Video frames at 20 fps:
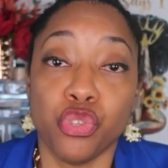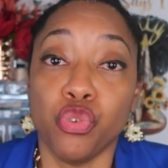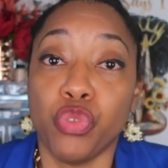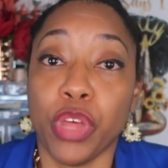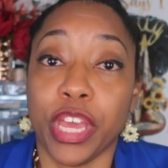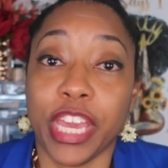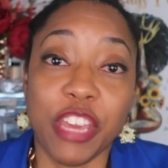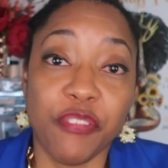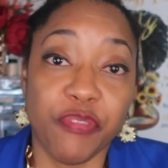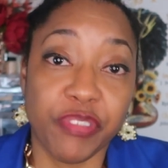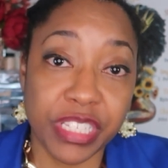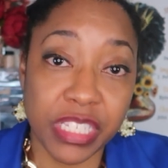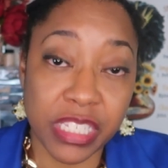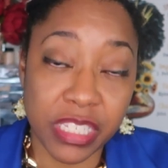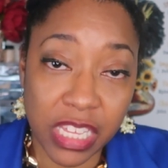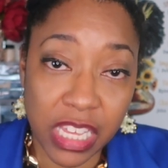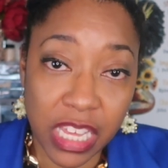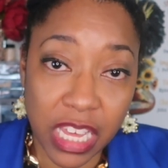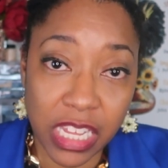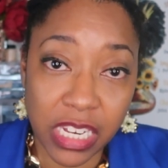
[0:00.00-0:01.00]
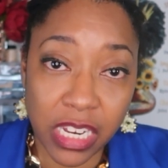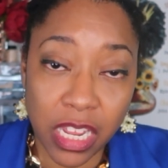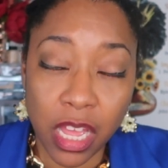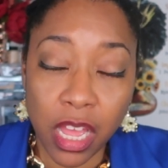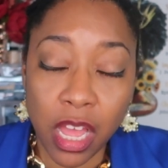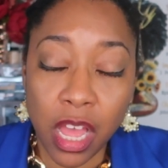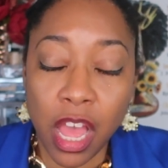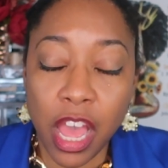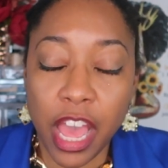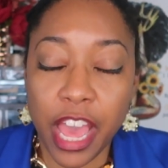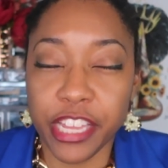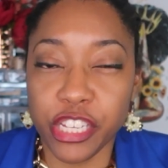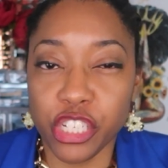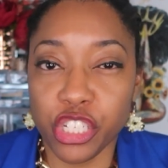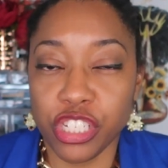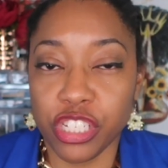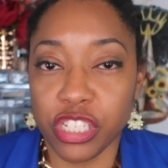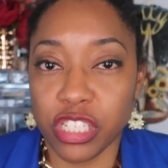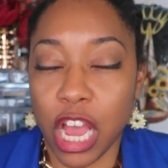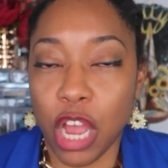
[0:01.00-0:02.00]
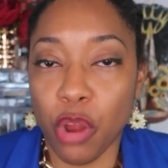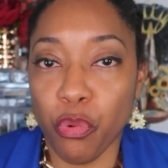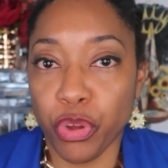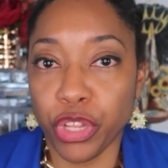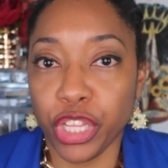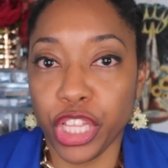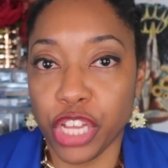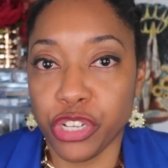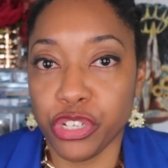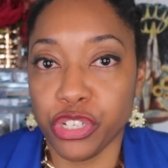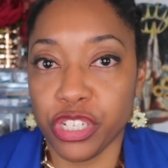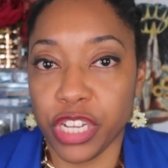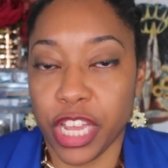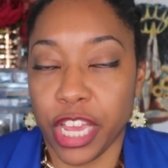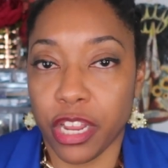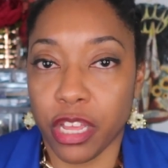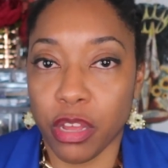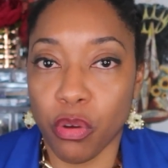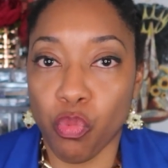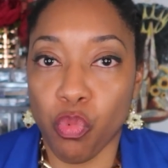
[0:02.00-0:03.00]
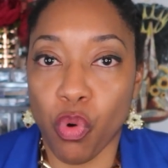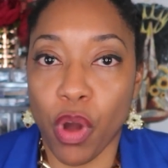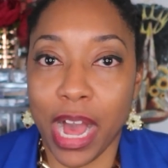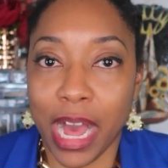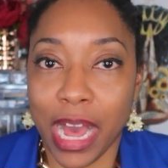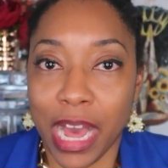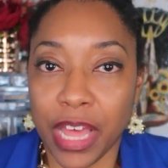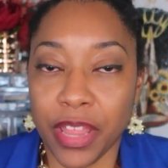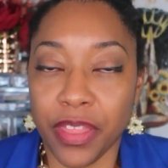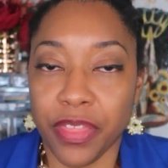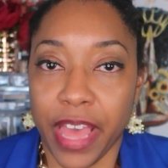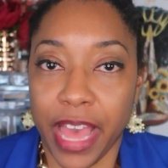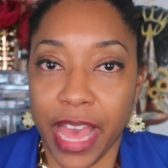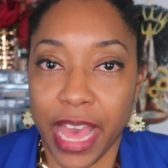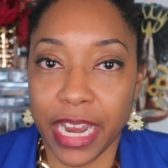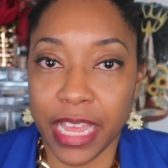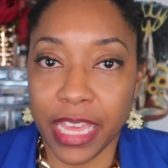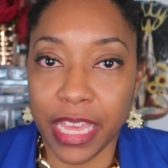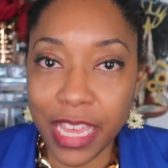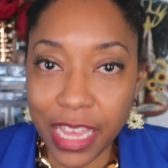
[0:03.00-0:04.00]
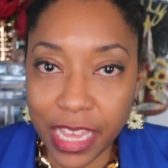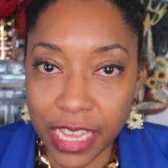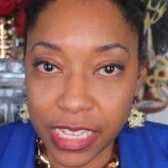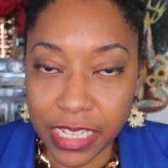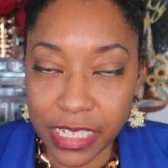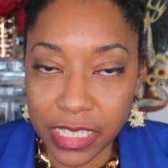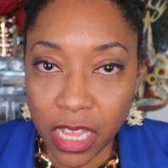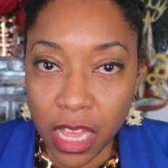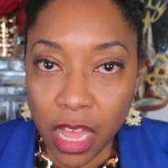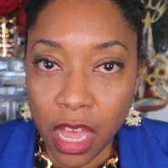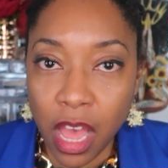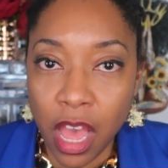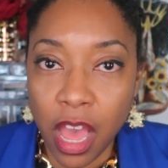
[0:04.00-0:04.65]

Do they even see it? And she's not really understanding why that is.